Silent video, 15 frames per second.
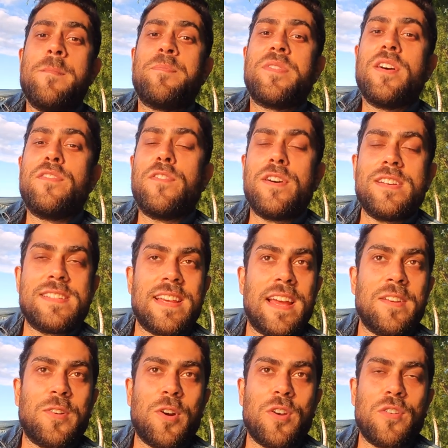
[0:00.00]
The first
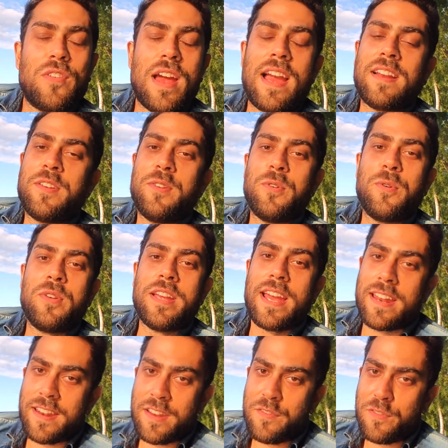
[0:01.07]
hand contract, you don't
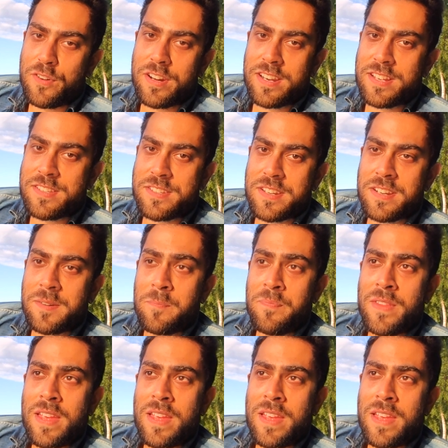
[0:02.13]
get any furniture.